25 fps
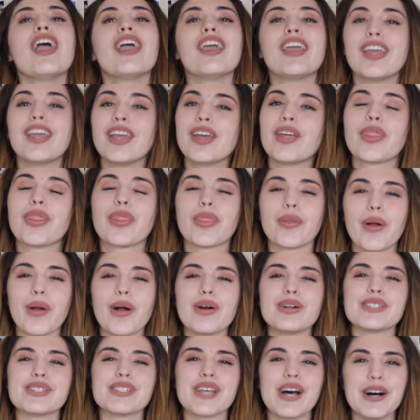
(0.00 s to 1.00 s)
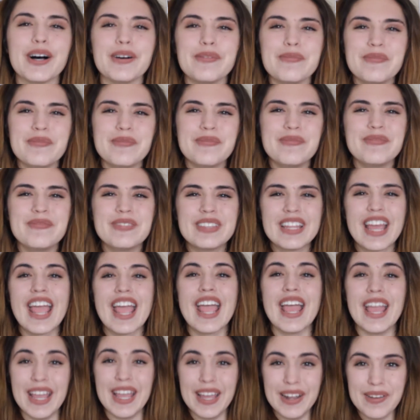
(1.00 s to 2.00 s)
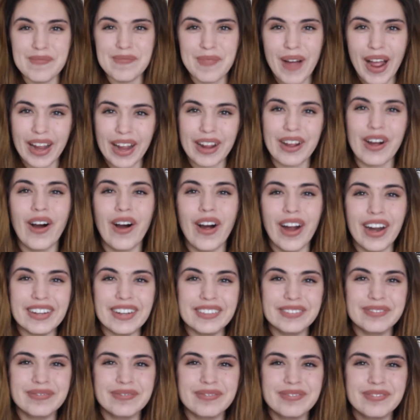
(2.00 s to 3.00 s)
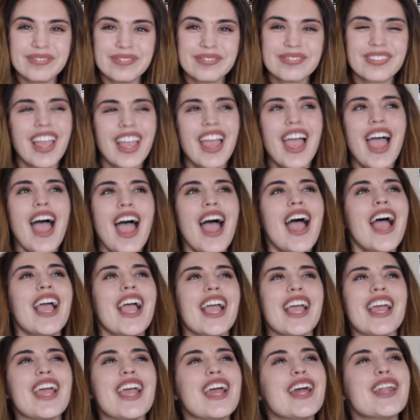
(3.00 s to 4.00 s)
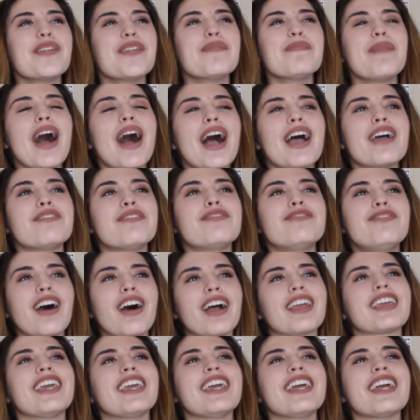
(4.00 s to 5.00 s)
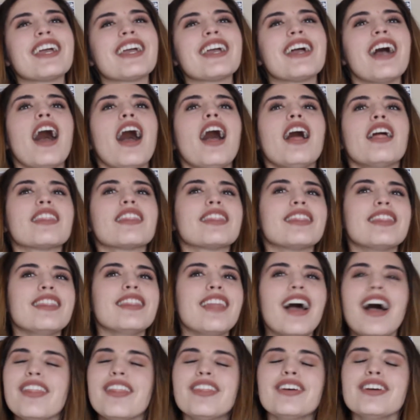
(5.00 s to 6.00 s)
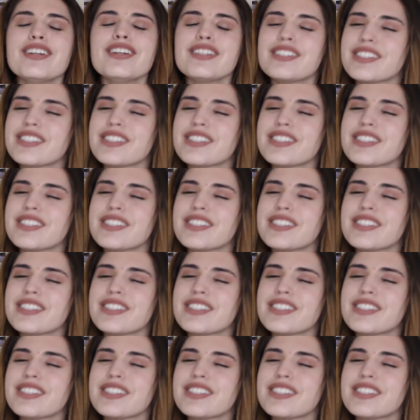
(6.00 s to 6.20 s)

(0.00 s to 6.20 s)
he throws up in my car. In my fucking leather